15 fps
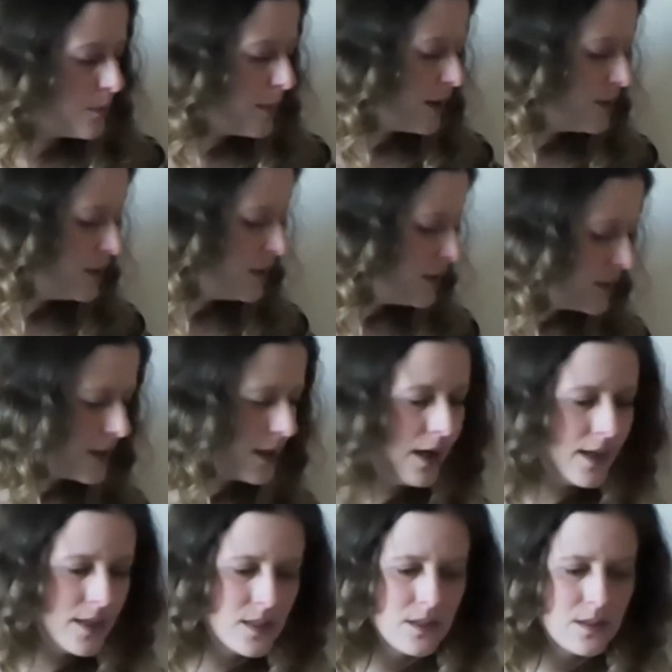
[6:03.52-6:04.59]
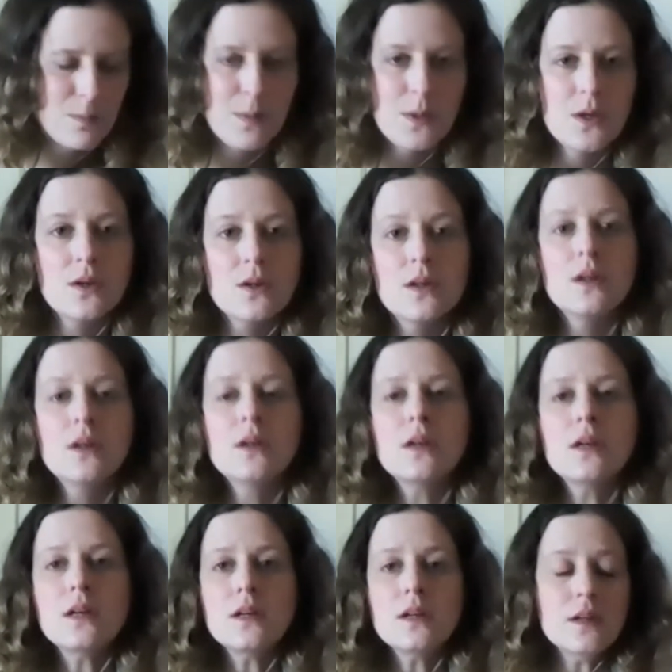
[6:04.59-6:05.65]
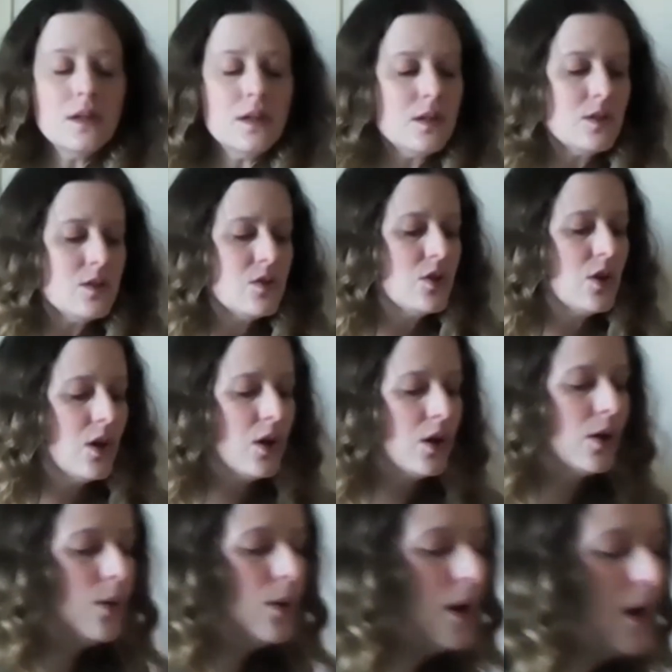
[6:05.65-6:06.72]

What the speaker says: about, a collector's book. So